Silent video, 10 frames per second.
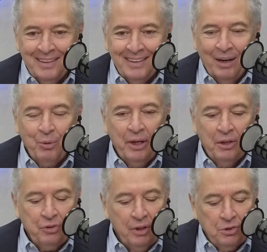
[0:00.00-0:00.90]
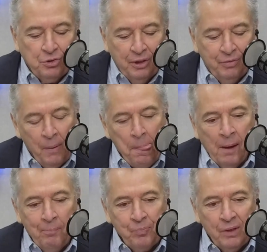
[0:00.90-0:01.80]
I want to ask you this, Chief.
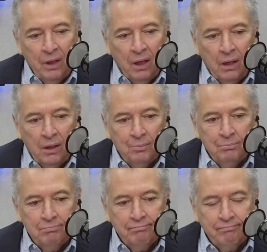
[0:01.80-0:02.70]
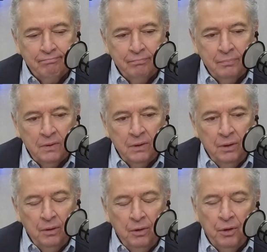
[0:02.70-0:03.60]
Um,
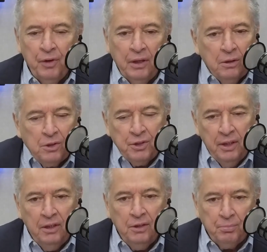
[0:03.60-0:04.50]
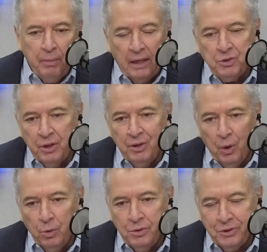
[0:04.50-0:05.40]
do you think the city's matching
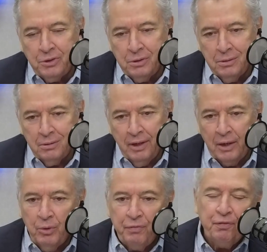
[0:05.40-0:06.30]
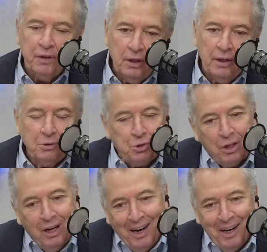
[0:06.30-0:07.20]
notes like with Philly and
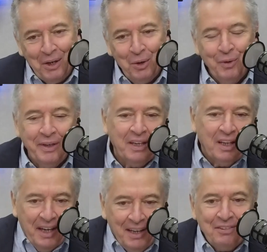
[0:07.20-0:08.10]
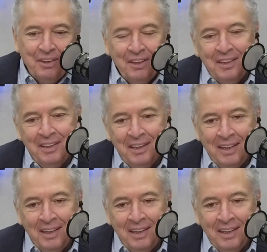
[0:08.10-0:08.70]
Chicago and Atlanta and